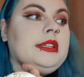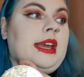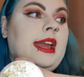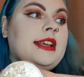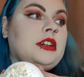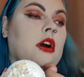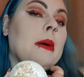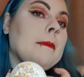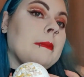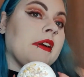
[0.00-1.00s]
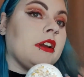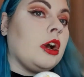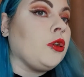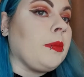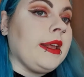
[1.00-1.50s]
it has got
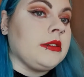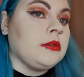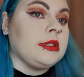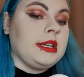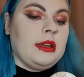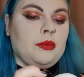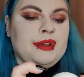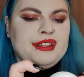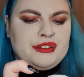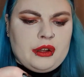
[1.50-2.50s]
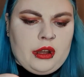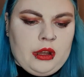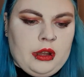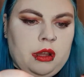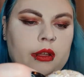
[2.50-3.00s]
marigold petals in it, which
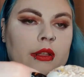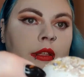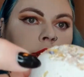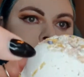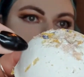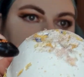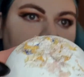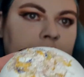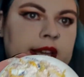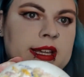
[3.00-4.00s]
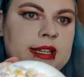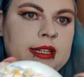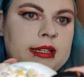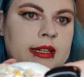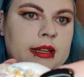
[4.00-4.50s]
are
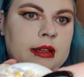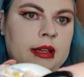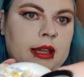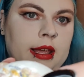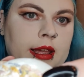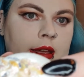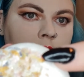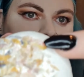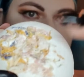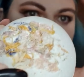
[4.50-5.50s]
these here. I don't